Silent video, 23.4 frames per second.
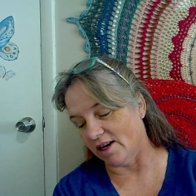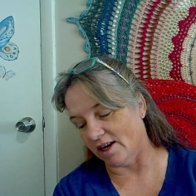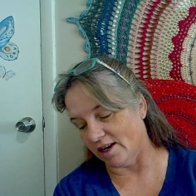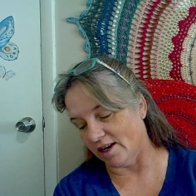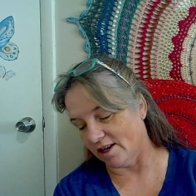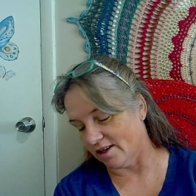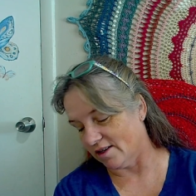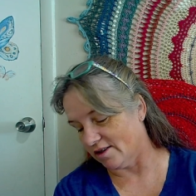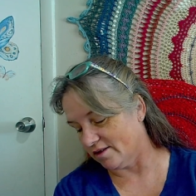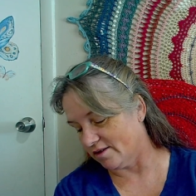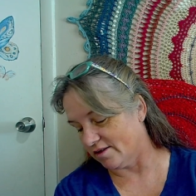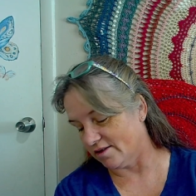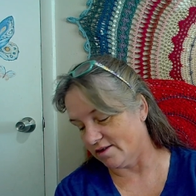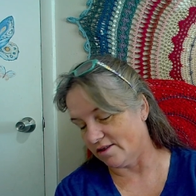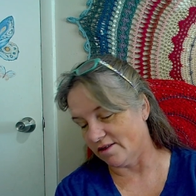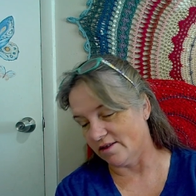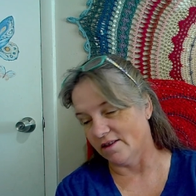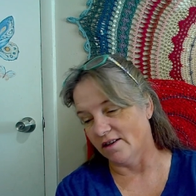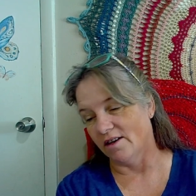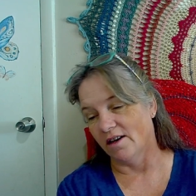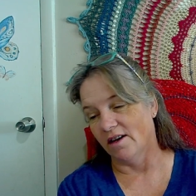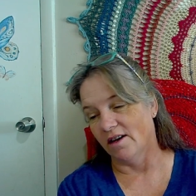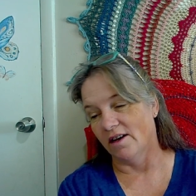it,
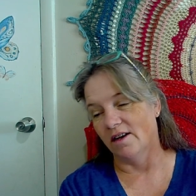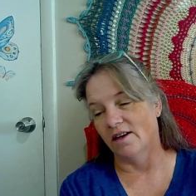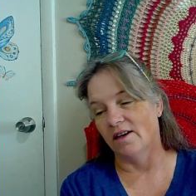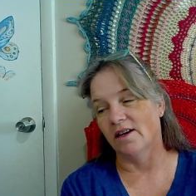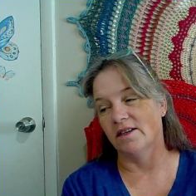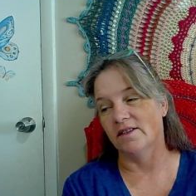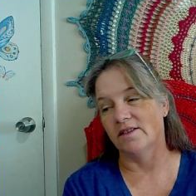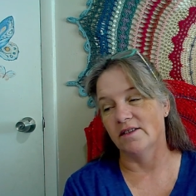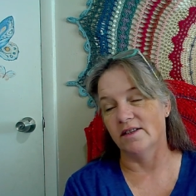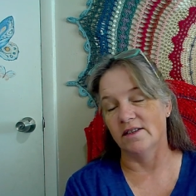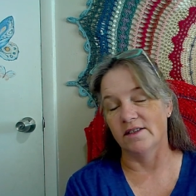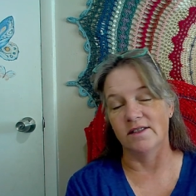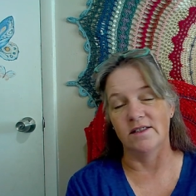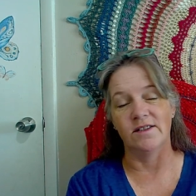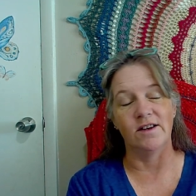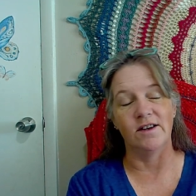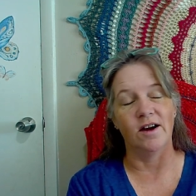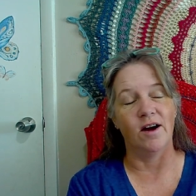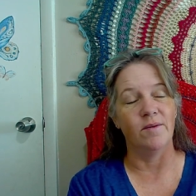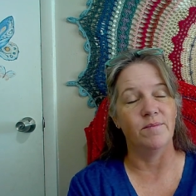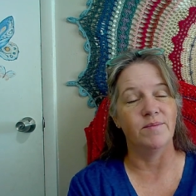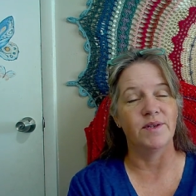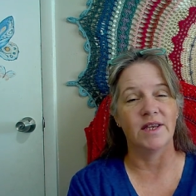because I
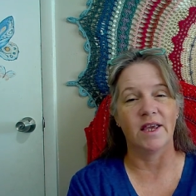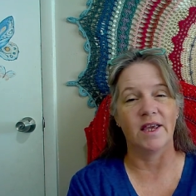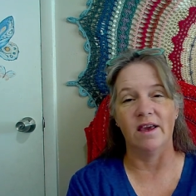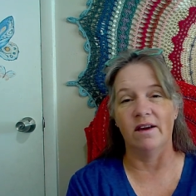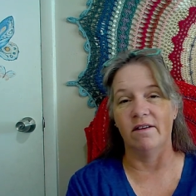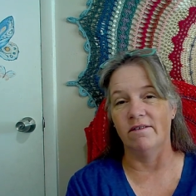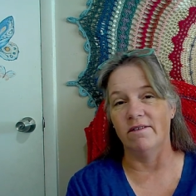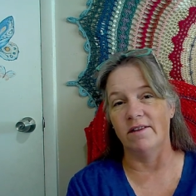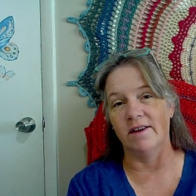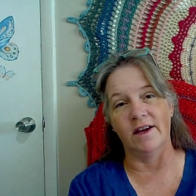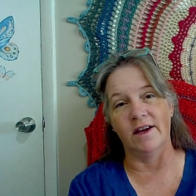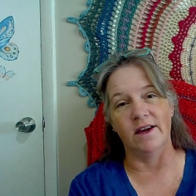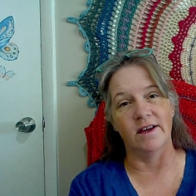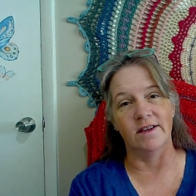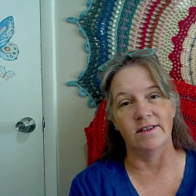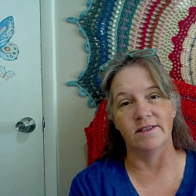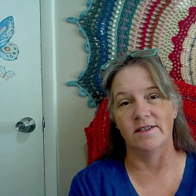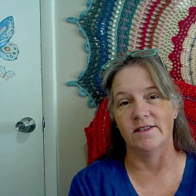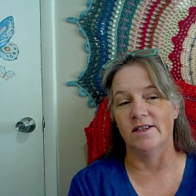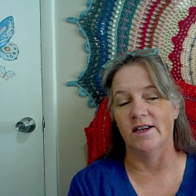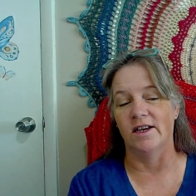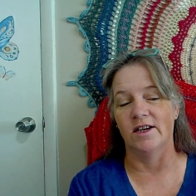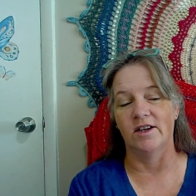stopped counting it as
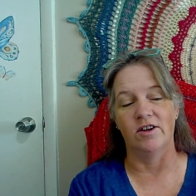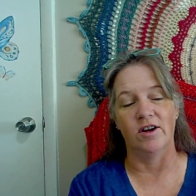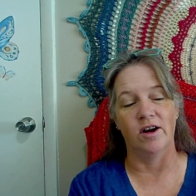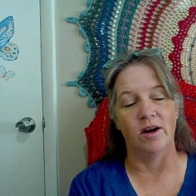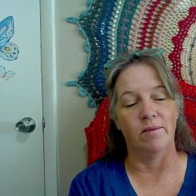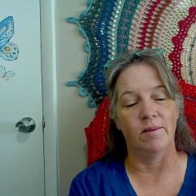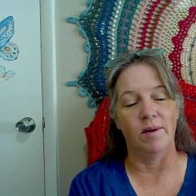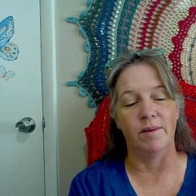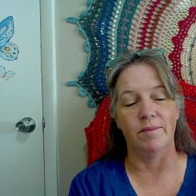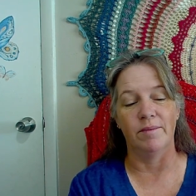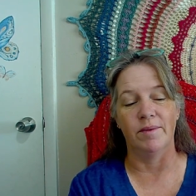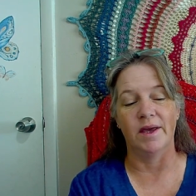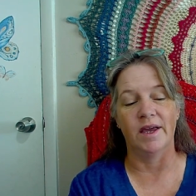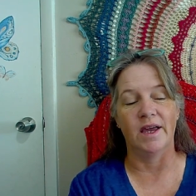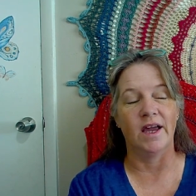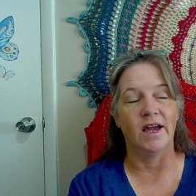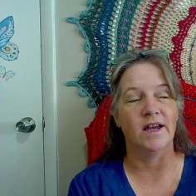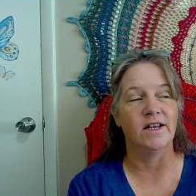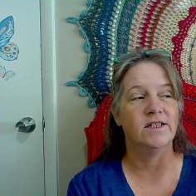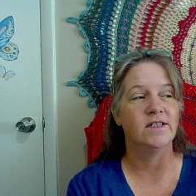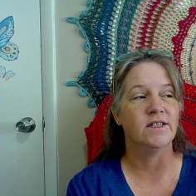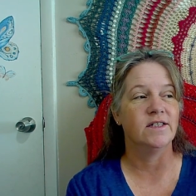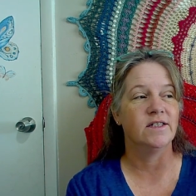a ten gram. I'm like,
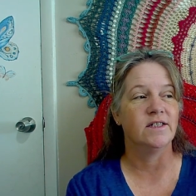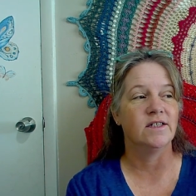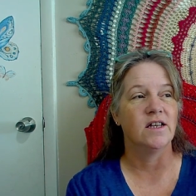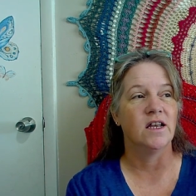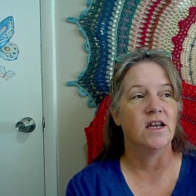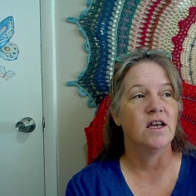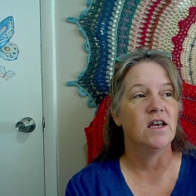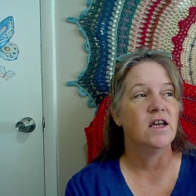I just,